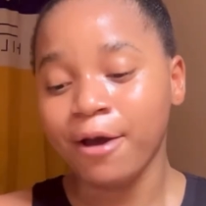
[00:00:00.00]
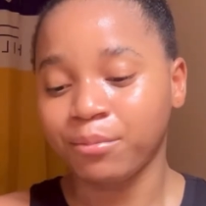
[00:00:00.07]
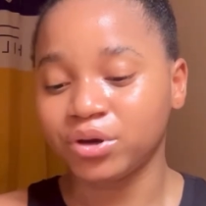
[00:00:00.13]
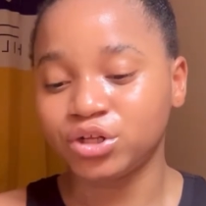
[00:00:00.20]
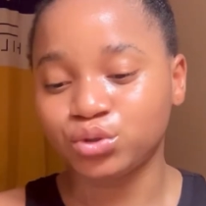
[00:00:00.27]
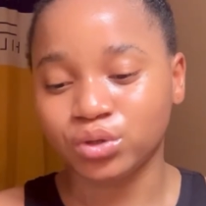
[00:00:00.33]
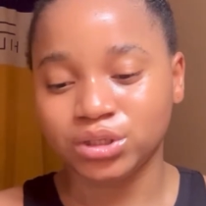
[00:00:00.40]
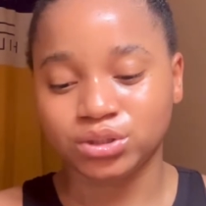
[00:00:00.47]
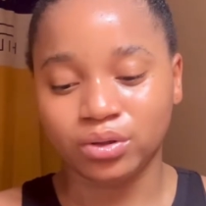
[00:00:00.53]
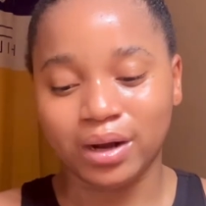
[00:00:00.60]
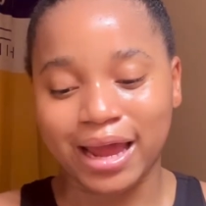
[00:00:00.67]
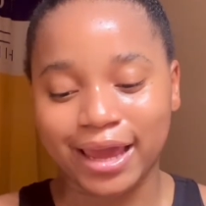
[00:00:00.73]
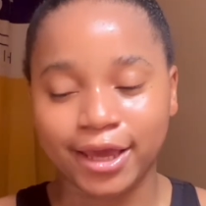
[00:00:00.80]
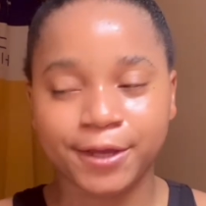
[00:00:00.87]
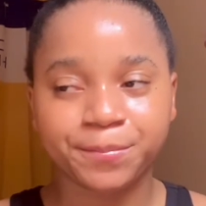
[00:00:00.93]
But this one is not
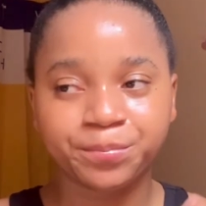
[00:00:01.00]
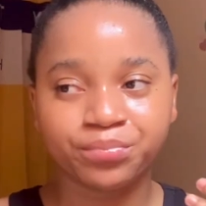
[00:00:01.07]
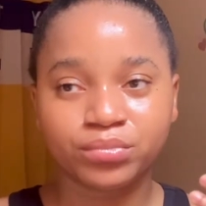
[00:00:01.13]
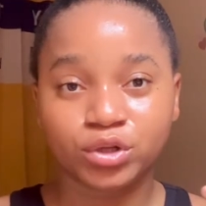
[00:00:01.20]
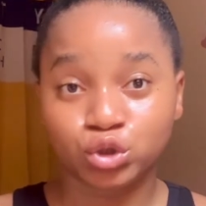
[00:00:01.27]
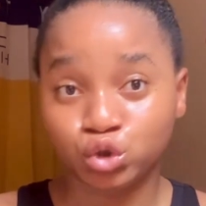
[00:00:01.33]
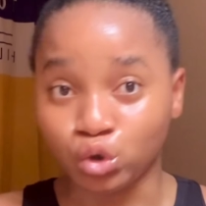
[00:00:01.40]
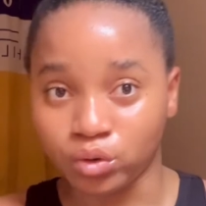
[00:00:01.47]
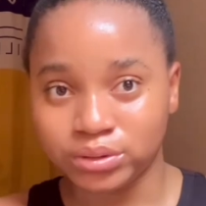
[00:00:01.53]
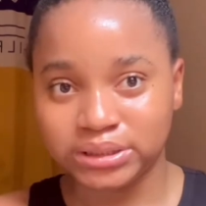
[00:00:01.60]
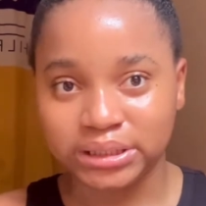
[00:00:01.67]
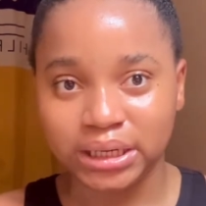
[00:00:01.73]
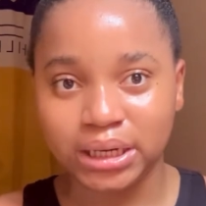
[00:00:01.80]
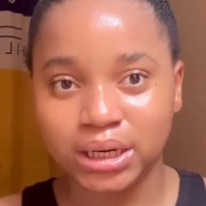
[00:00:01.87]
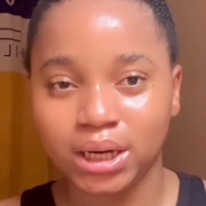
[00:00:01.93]
like so
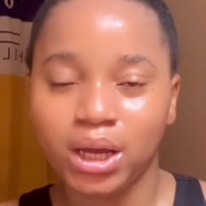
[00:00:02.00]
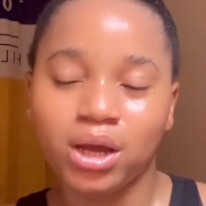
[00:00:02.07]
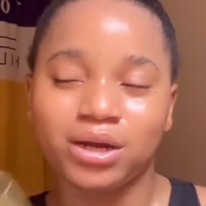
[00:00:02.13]
thick.